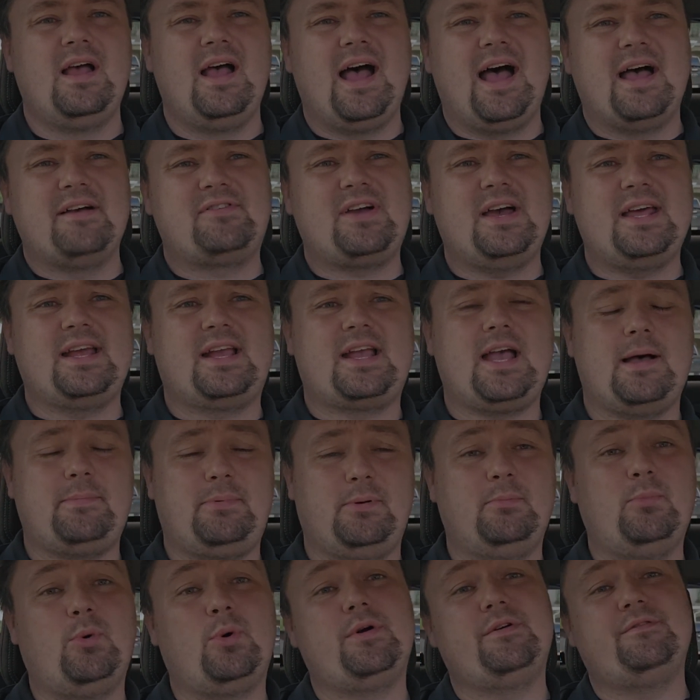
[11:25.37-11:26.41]
I've got a couple
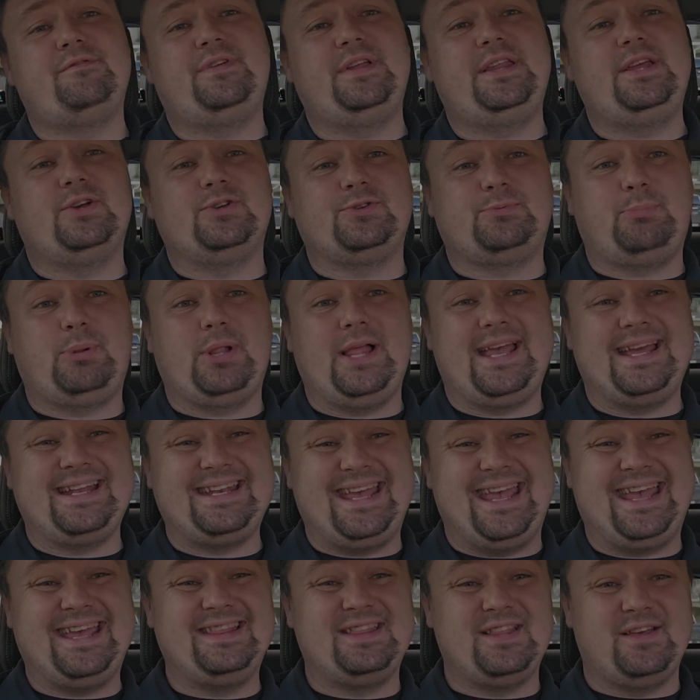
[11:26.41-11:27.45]
more videos planned
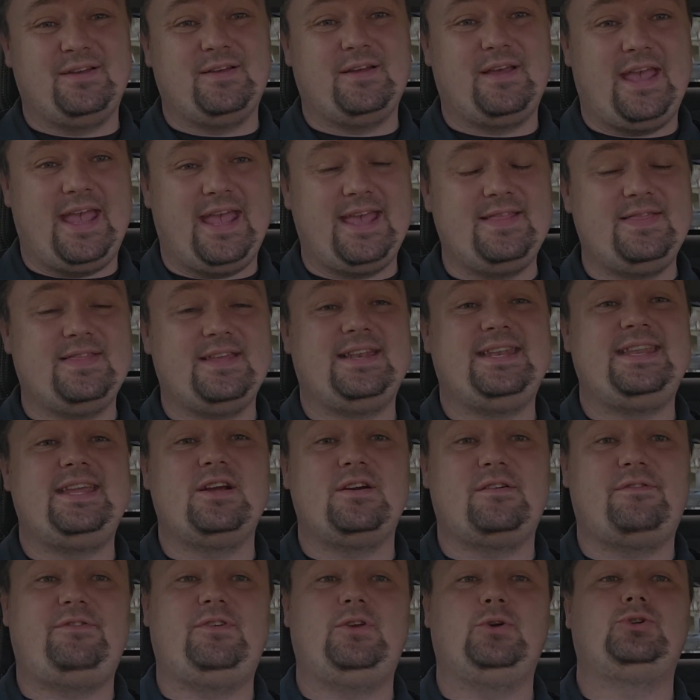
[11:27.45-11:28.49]
in the near
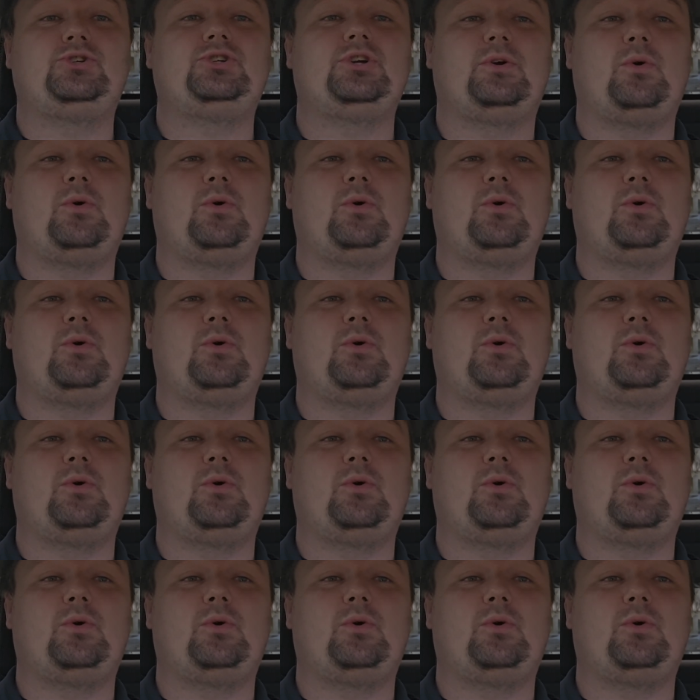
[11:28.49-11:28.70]
future.